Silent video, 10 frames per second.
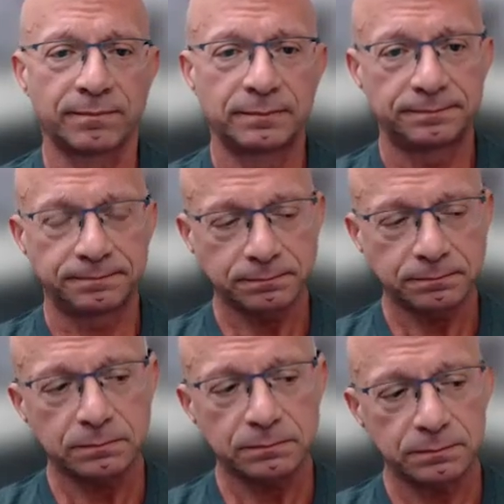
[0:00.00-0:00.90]

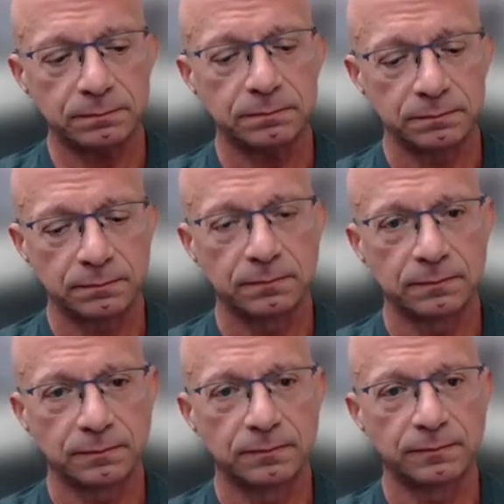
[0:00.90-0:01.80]

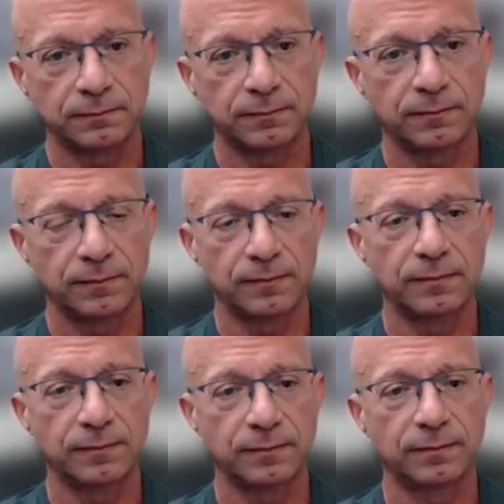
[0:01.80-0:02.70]

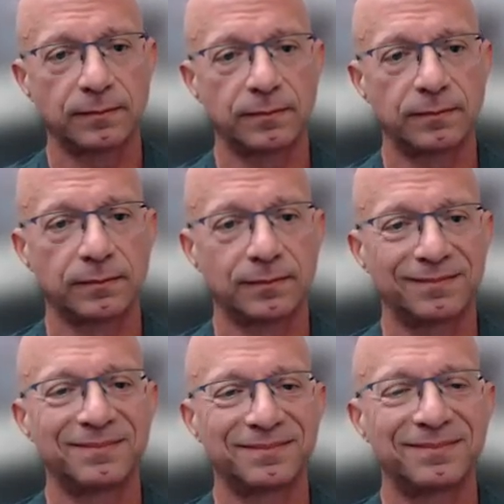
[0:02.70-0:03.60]
The person shown says nothing.